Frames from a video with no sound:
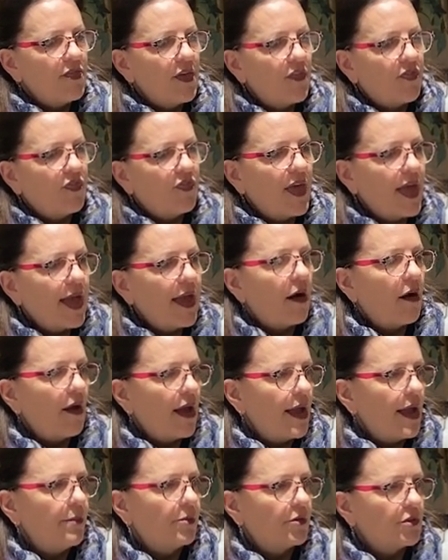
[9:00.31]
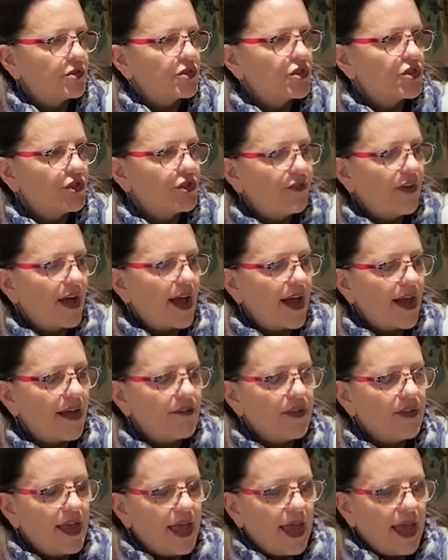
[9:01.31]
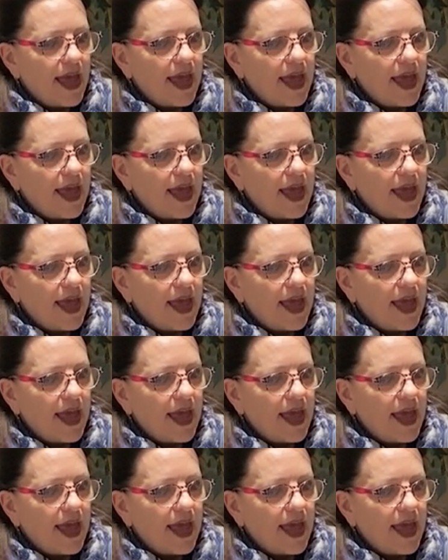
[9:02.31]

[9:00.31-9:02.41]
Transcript: that they are able to survive.